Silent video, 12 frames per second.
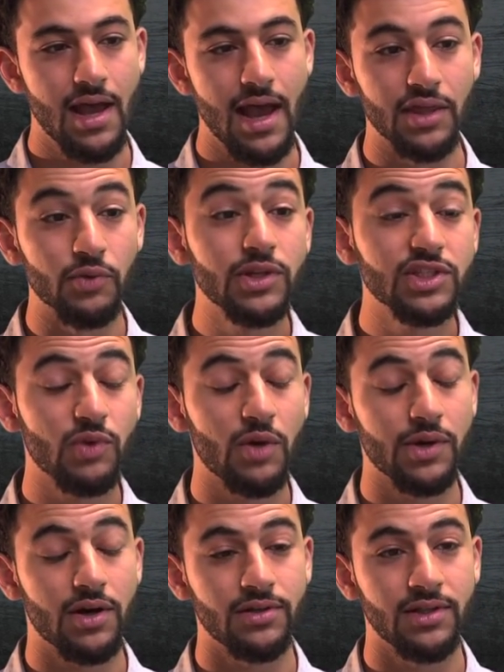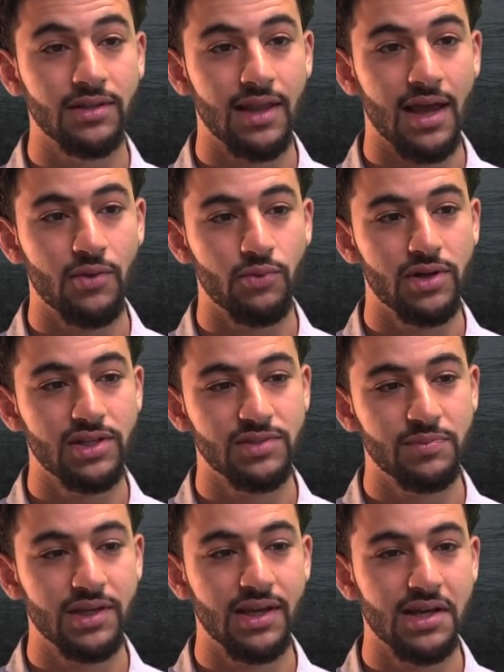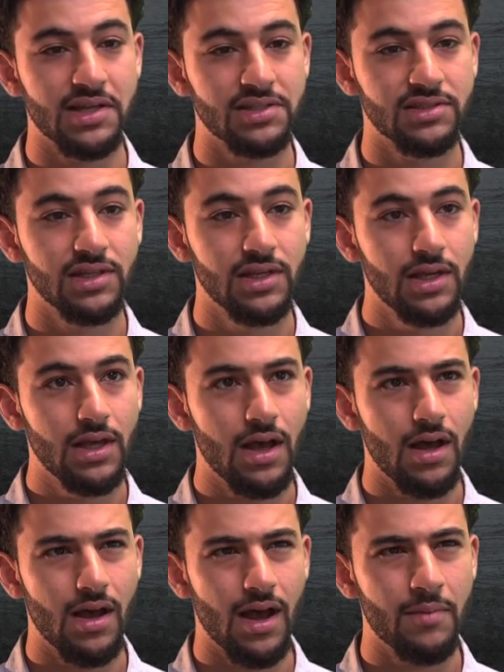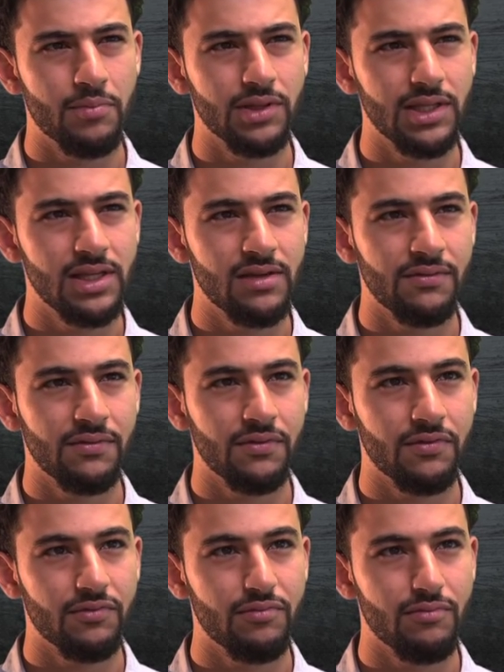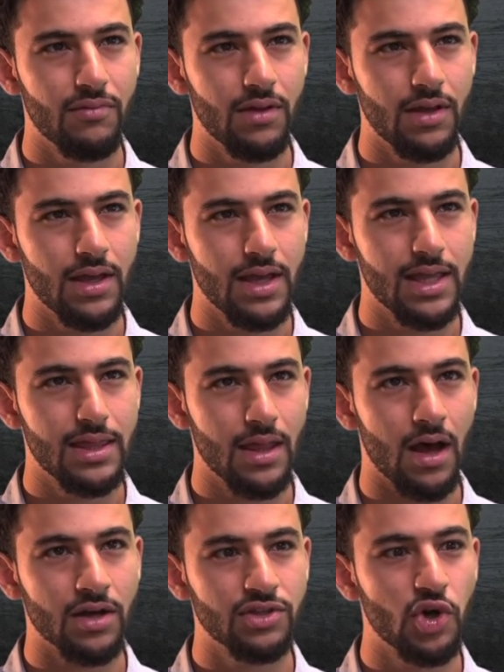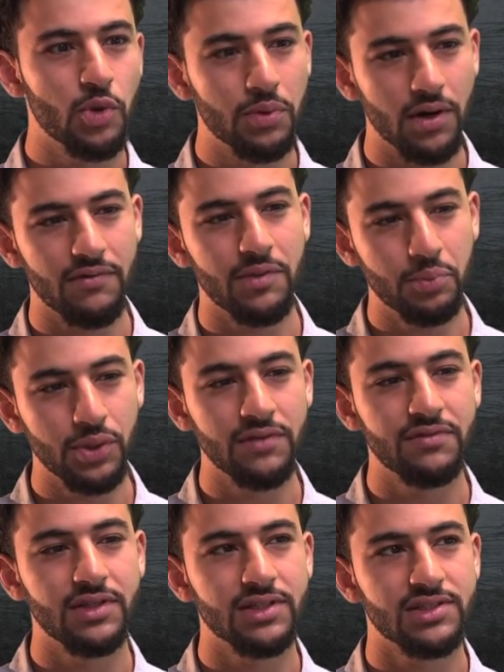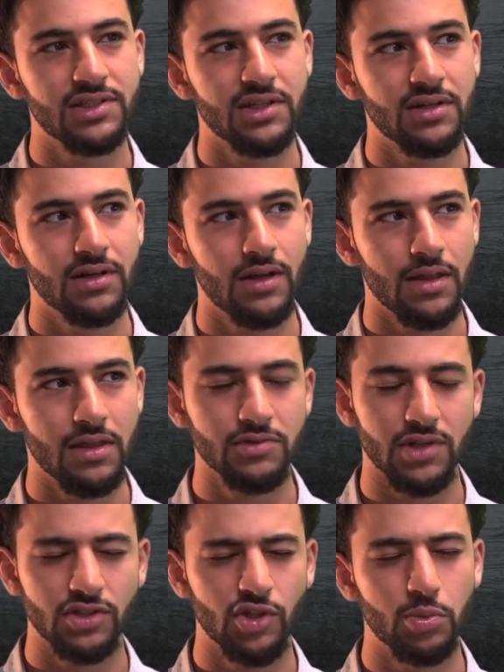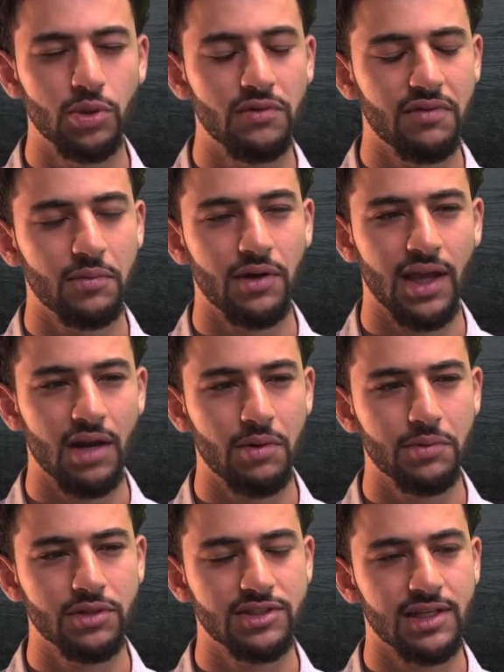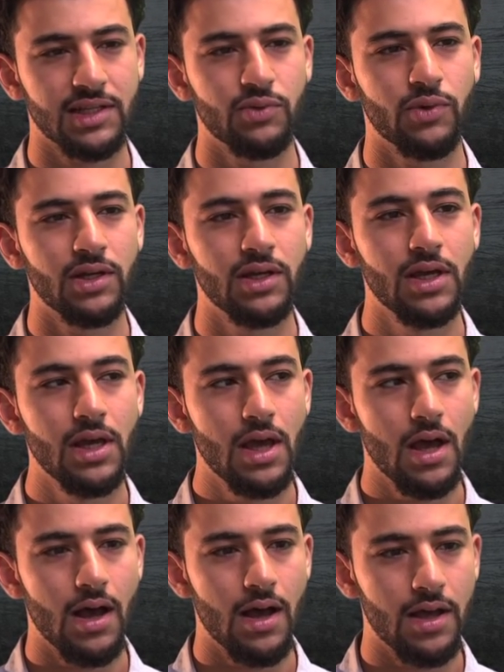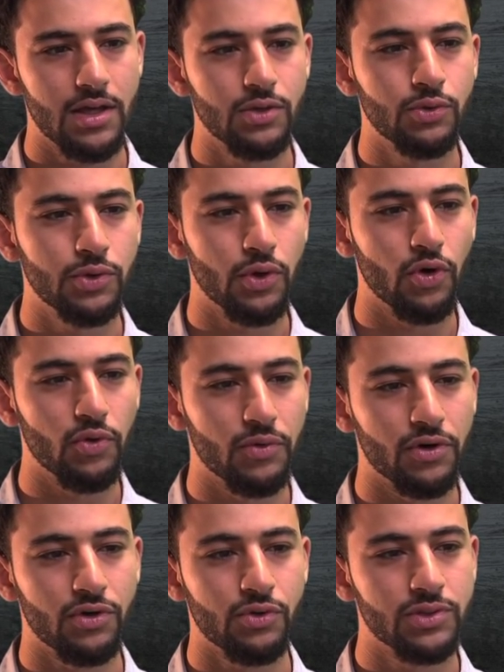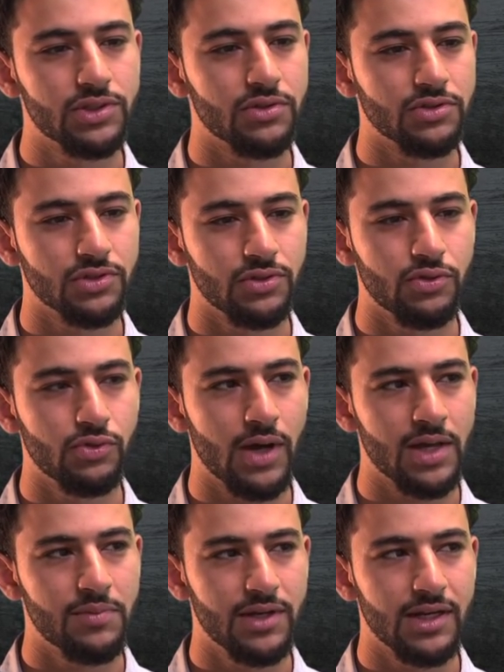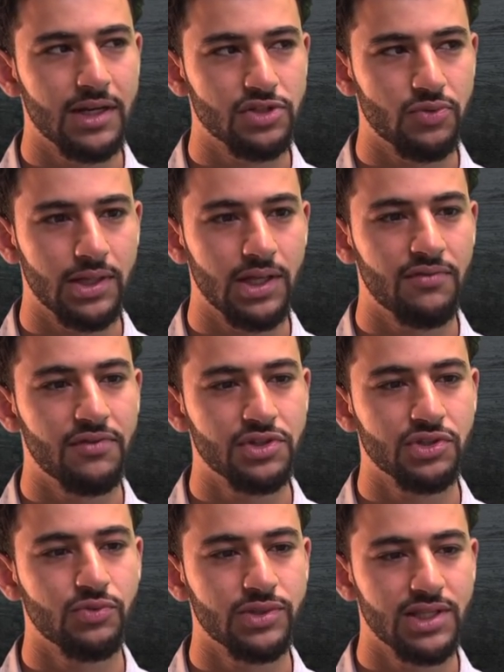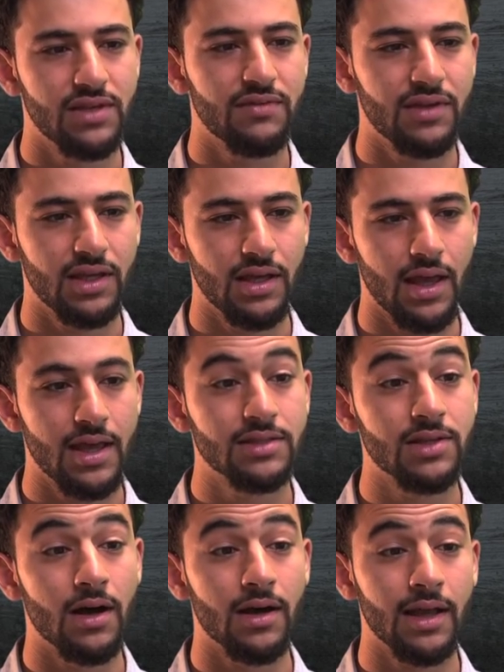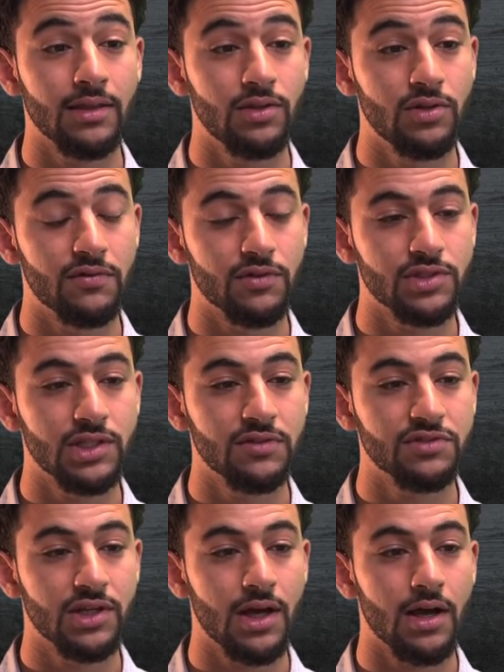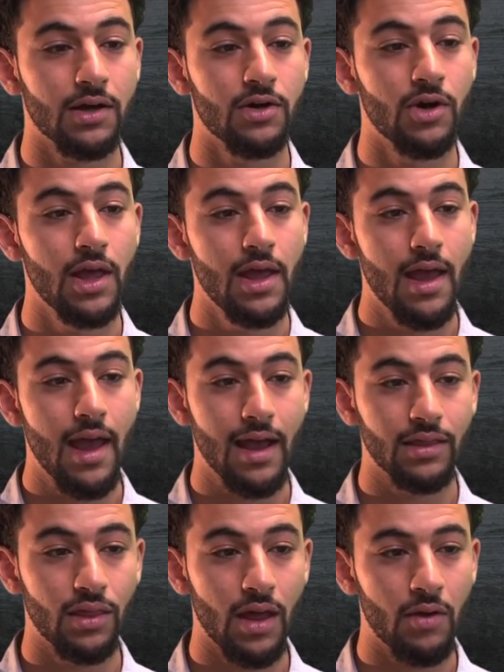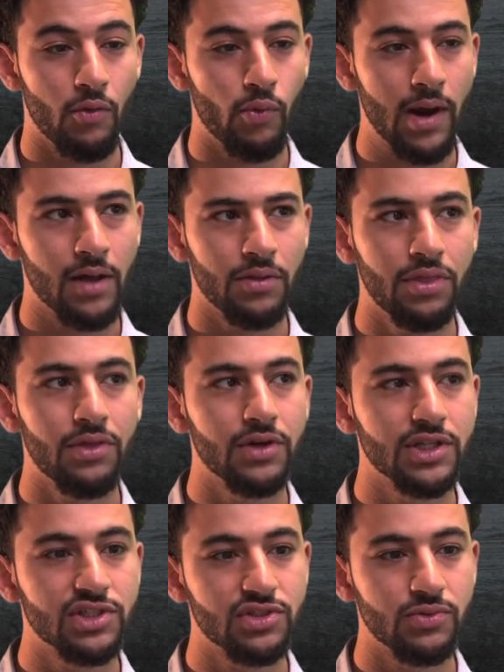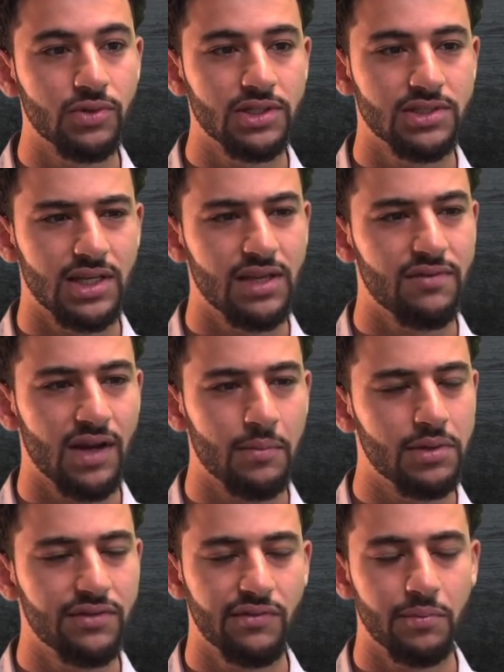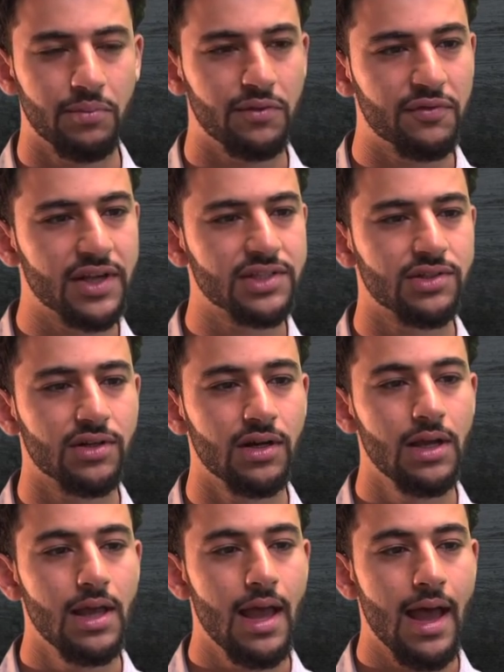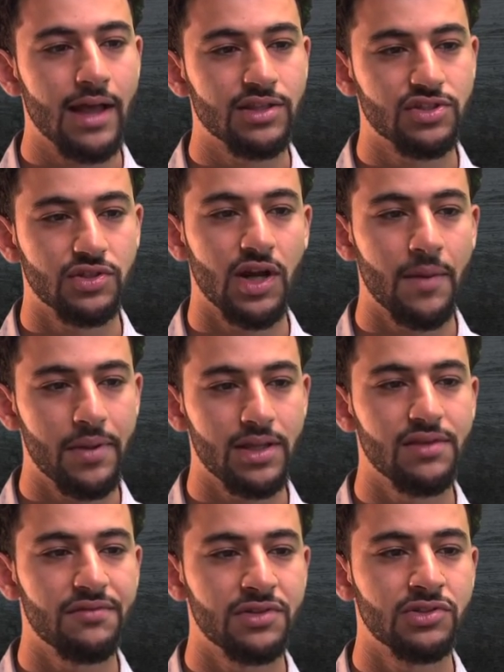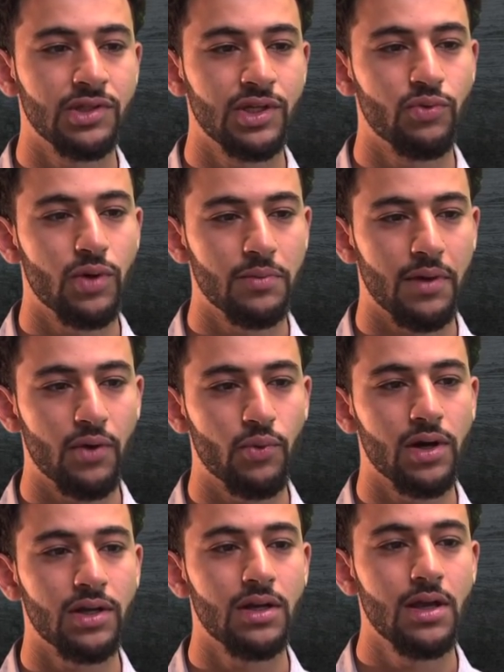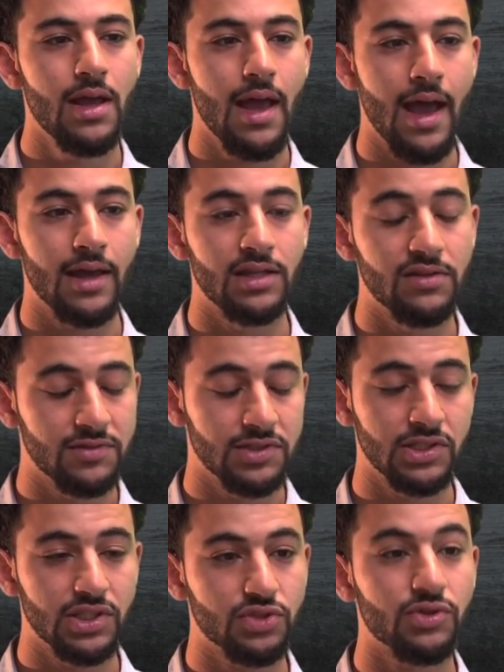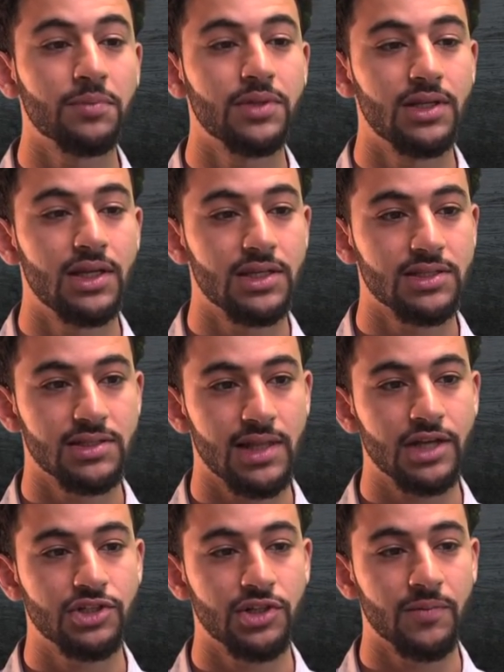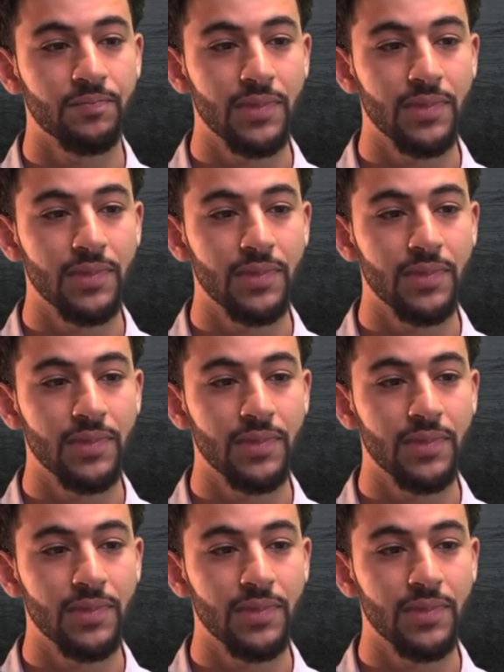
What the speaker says: And the reason why we called it that was because I believe in October of the previous year, I think it was October, November, I can't remember exactly when, Ehud Olmert, who had been an Israeli official, was giving a talk at the University of Chicago, and around 30 students, and even I believe a professor, had stood up individually, one by one, and individually disrupted his lecture.